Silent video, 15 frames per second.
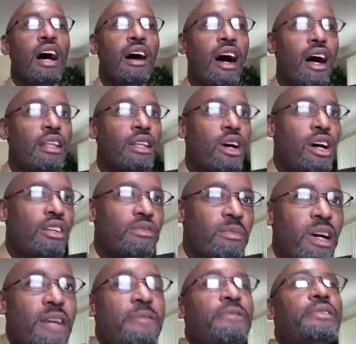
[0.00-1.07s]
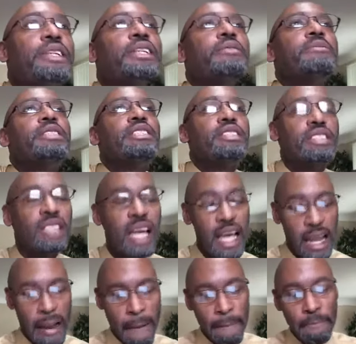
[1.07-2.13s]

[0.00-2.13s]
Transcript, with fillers: I, I lost my freedom, this and that.